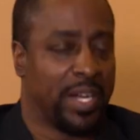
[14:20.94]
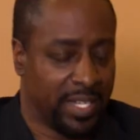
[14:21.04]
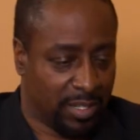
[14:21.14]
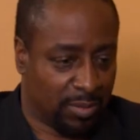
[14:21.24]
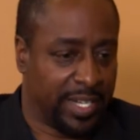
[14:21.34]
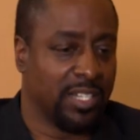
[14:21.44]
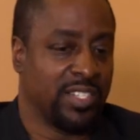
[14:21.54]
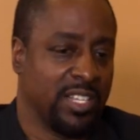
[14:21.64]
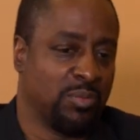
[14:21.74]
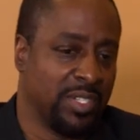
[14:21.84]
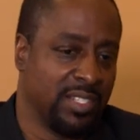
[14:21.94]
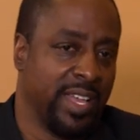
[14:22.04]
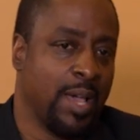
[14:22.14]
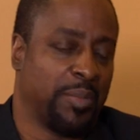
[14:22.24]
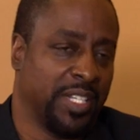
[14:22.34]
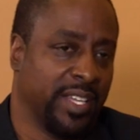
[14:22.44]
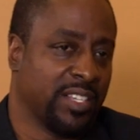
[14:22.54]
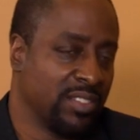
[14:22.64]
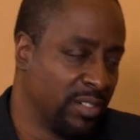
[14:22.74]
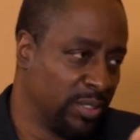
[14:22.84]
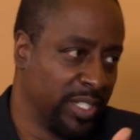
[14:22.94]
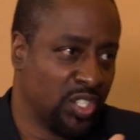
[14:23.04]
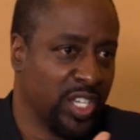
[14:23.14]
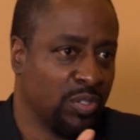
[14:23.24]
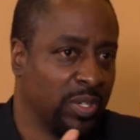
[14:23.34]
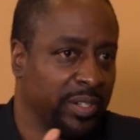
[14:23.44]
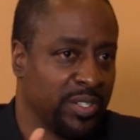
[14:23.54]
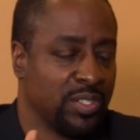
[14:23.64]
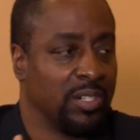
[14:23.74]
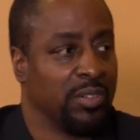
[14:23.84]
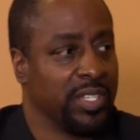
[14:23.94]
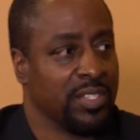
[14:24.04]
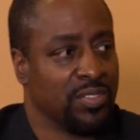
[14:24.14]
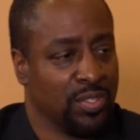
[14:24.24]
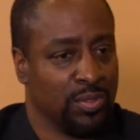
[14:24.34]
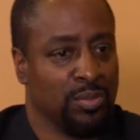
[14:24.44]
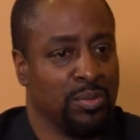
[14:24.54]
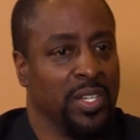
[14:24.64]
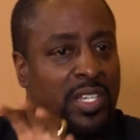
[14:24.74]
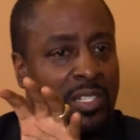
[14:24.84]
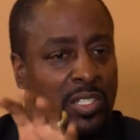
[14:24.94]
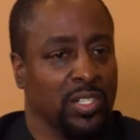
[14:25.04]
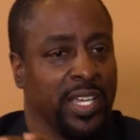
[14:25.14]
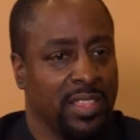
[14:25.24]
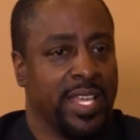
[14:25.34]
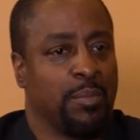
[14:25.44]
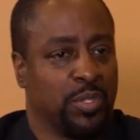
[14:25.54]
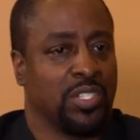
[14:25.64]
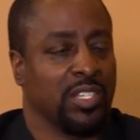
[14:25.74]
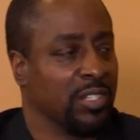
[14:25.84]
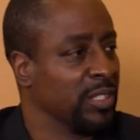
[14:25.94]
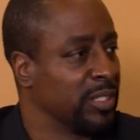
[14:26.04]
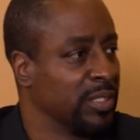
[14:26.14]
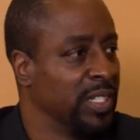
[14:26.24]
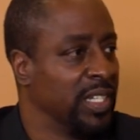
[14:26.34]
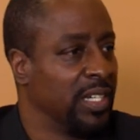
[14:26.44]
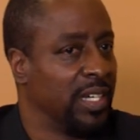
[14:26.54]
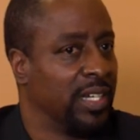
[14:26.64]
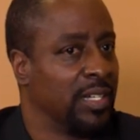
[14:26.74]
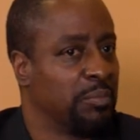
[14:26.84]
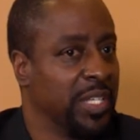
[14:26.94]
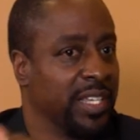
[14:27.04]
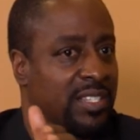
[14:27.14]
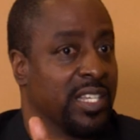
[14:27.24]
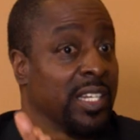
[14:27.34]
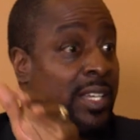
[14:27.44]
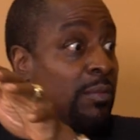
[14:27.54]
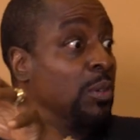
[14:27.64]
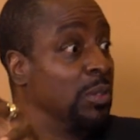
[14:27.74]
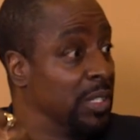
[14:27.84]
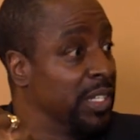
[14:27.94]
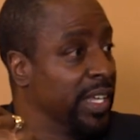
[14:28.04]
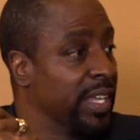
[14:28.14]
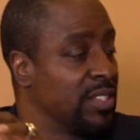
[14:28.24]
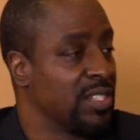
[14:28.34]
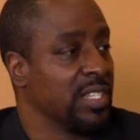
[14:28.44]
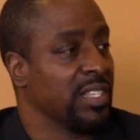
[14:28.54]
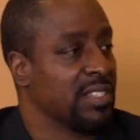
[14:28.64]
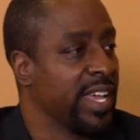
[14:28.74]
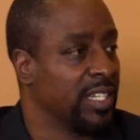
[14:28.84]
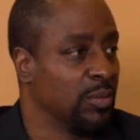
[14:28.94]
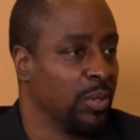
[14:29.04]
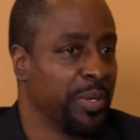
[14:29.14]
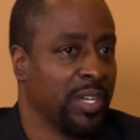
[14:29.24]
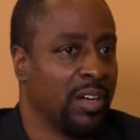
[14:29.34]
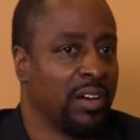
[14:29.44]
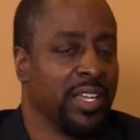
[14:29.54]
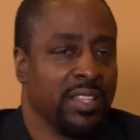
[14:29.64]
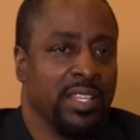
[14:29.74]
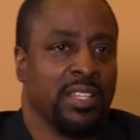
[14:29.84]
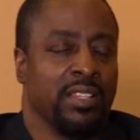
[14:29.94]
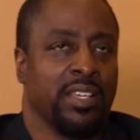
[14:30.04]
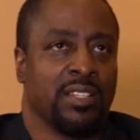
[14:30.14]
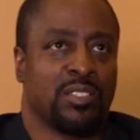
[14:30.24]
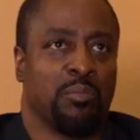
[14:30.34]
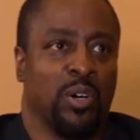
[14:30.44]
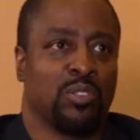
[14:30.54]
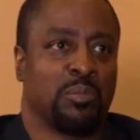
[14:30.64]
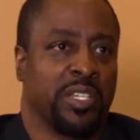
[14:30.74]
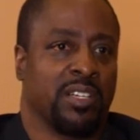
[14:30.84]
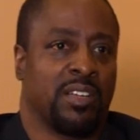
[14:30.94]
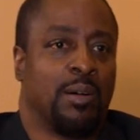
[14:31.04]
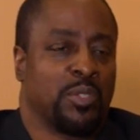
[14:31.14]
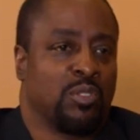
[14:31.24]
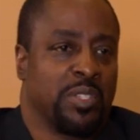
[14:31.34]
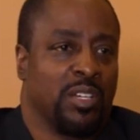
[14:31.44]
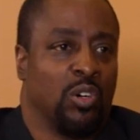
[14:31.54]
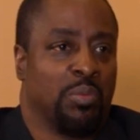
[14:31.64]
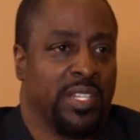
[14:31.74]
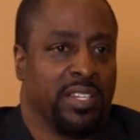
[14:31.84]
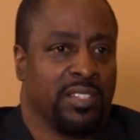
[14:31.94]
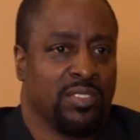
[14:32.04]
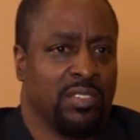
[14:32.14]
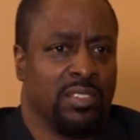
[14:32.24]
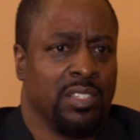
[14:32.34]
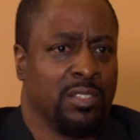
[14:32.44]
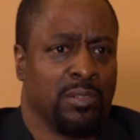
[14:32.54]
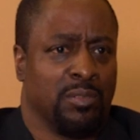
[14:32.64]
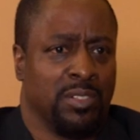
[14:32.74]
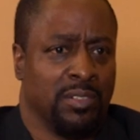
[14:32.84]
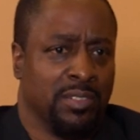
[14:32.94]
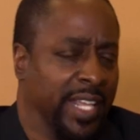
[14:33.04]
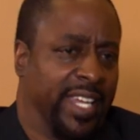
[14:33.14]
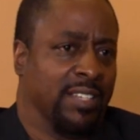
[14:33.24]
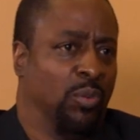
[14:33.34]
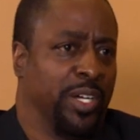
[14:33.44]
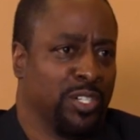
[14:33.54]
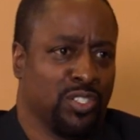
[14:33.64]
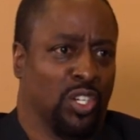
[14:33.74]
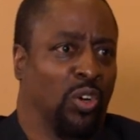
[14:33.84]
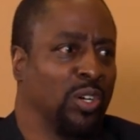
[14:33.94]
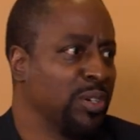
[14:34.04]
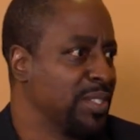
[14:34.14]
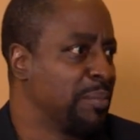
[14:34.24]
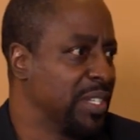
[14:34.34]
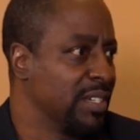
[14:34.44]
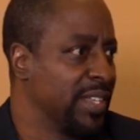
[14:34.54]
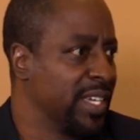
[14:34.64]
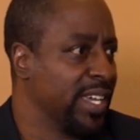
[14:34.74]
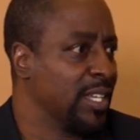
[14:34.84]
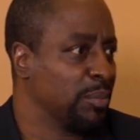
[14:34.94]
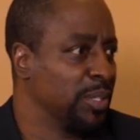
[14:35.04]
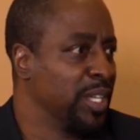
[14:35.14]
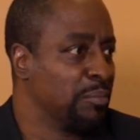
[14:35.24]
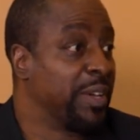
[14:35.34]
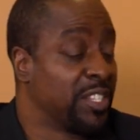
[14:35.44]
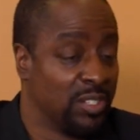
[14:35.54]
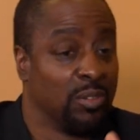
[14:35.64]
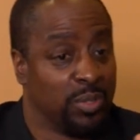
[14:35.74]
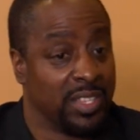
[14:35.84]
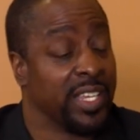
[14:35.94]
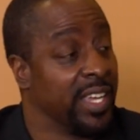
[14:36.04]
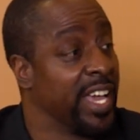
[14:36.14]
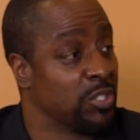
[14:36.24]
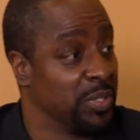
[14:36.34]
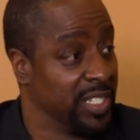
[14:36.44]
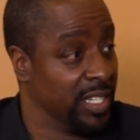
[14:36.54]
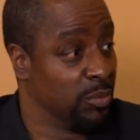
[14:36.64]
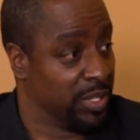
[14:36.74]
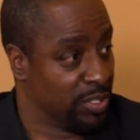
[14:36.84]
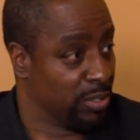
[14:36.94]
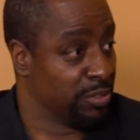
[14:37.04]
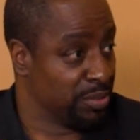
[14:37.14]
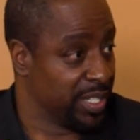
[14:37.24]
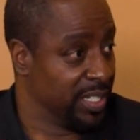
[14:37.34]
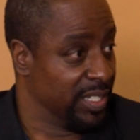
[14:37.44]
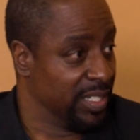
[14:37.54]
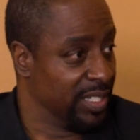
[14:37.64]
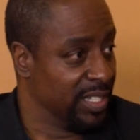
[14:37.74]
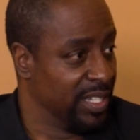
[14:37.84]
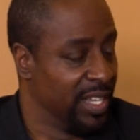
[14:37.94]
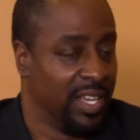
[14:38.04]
Right, right, because that's what's happening next in early January or so right. is to look at that particular PSA level and see sure. exactly where we are. And, and, and supposedly, are, uh, I'm assuming they're hoping that it's either negative one or zero or something of that sure. caliber, yep. mm -hmm. based on what they actually did with the surgery. That's correct.